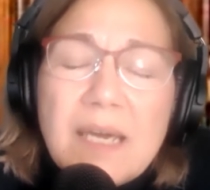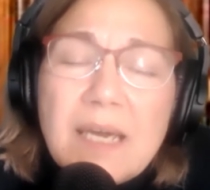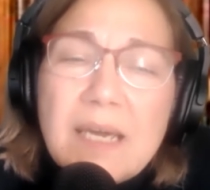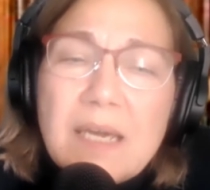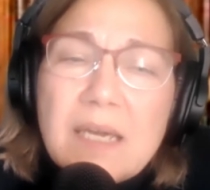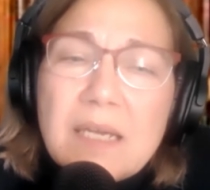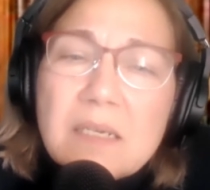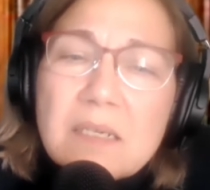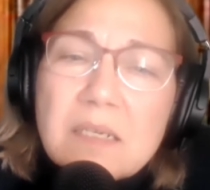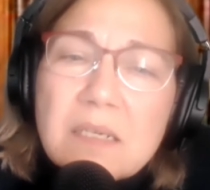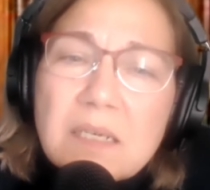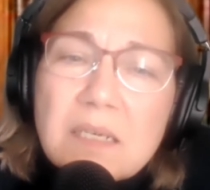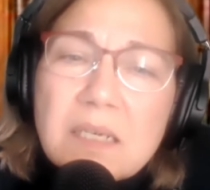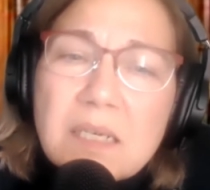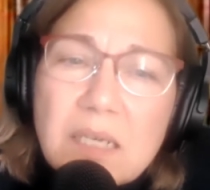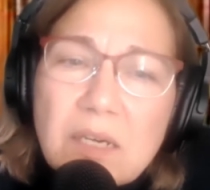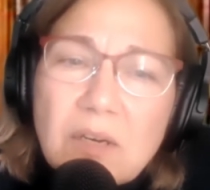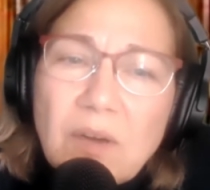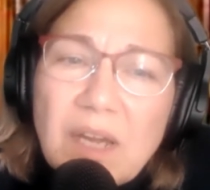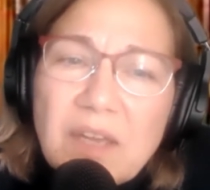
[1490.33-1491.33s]
And
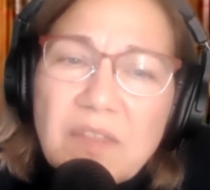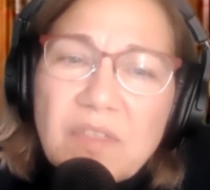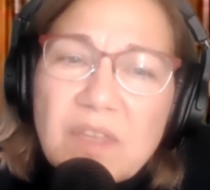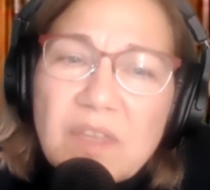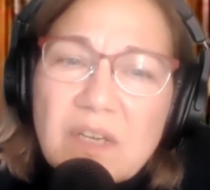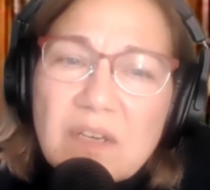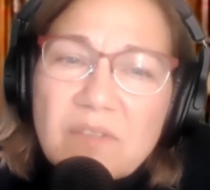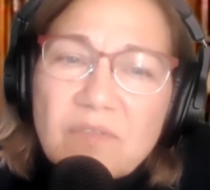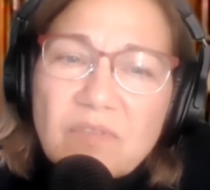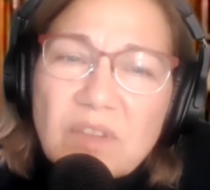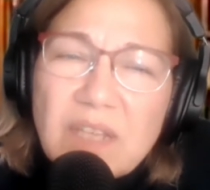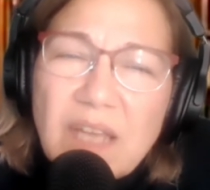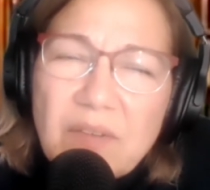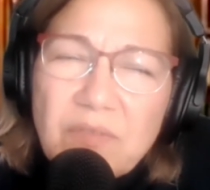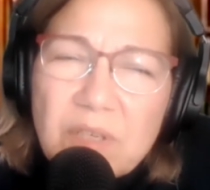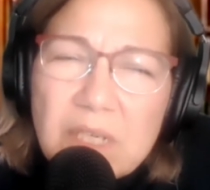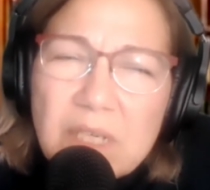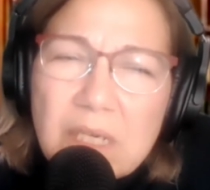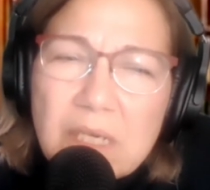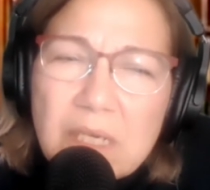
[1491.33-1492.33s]
here I think of
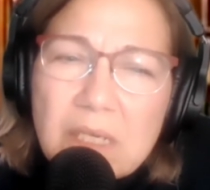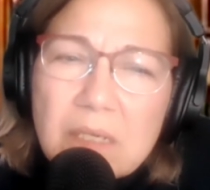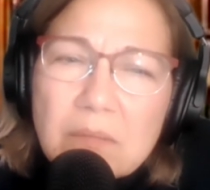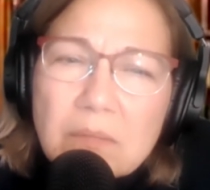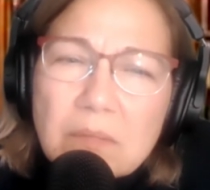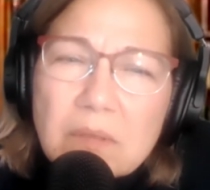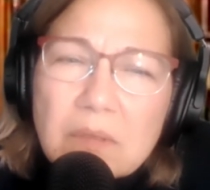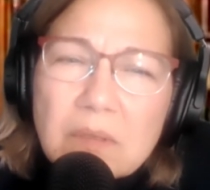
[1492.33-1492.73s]
levity,